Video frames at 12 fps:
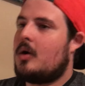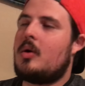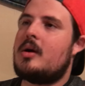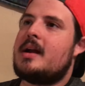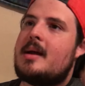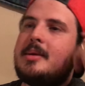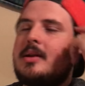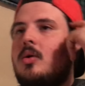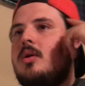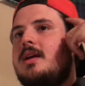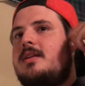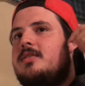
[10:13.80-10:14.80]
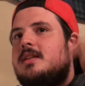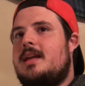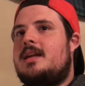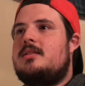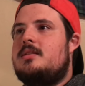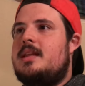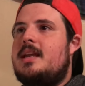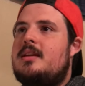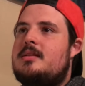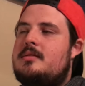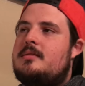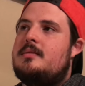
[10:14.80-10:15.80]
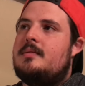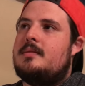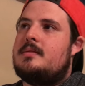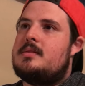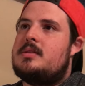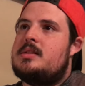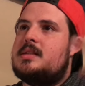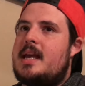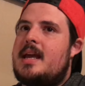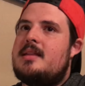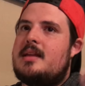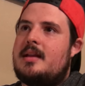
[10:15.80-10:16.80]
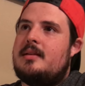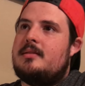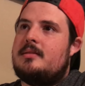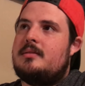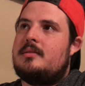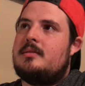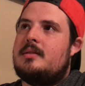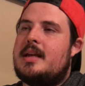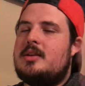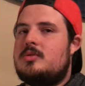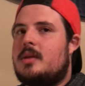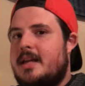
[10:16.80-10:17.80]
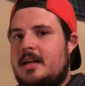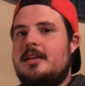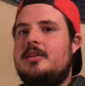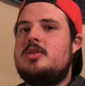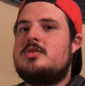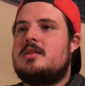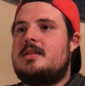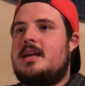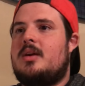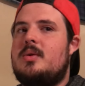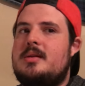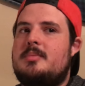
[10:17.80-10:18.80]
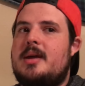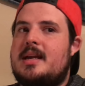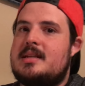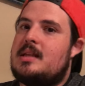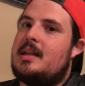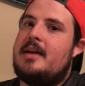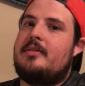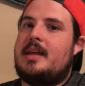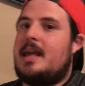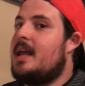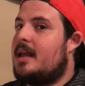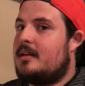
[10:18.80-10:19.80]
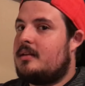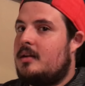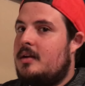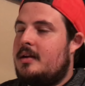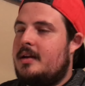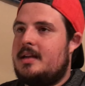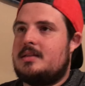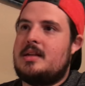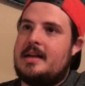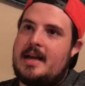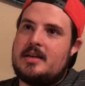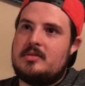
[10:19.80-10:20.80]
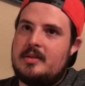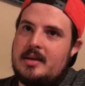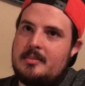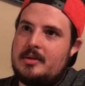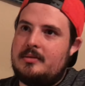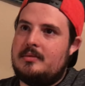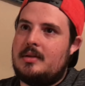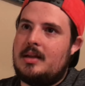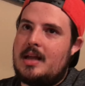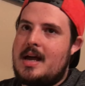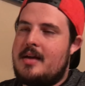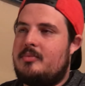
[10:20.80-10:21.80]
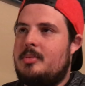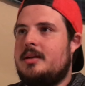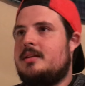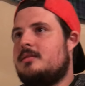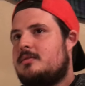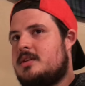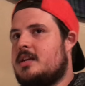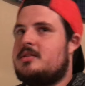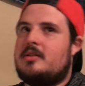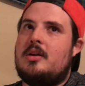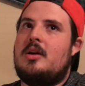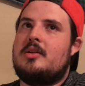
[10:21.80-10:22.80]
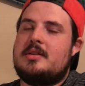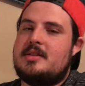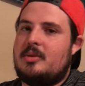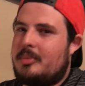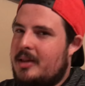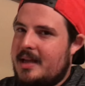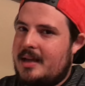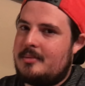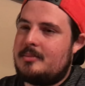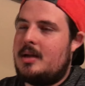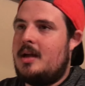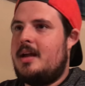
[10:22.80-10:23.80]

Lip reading: Or, I mean, or even they could say that they could do like an illusion that Quentin Beck is alive again, and it's not actually him alive, but Jake Gyllenhaal could still play him.